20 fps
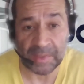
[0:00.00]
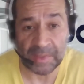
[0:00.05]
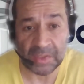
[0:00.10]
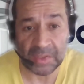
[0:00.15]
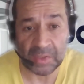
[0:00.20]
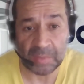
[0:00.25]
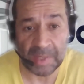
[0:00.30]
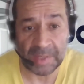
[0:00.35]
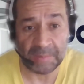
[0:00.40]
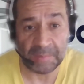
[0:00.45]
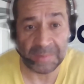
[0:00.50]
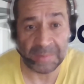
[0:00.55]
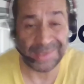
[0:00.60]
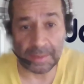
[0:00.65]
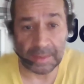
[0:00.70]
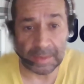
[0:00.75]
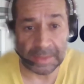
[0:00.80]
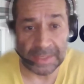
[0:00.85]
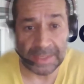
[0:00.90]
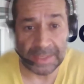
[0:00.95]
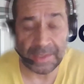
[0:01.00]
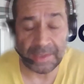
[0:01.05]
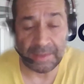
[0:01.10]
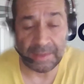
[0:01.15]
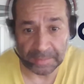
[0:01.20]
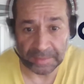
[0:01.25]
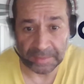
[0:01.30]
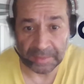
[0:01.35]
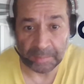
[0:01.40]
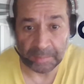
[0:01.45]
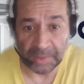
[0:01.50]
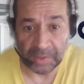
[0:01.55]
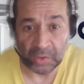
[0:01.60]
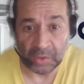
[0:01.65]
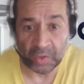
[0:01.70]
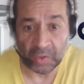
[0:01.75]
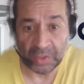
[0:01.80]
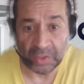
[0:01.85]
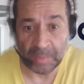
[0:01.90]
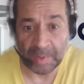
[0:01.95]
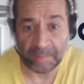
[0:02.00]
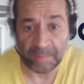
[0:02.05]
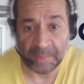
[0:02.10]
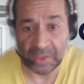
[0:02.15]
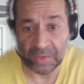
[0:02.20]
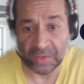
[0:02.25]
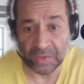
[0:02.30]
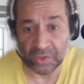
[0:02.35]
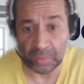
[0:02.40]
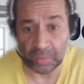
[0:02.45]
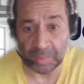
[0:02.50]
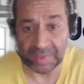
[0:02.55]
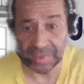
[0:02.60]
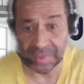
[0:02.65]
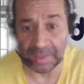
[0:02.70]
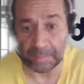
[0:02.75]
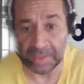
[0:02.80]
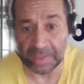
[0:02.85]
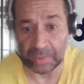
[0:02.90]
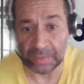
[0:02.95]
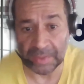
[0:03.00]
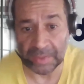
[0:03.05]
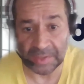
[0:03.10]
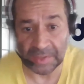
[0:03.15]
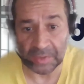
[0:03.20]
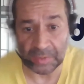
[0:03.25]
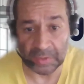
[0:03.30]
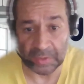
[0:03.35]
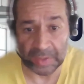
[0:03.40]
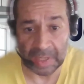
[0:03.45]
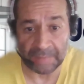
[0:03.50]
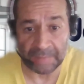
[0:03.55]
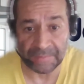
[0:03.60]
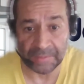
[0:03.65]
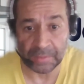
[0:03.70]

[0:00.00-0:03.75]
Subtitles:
you might be leaking CPU, or you might be consuming CPU that you don't have to.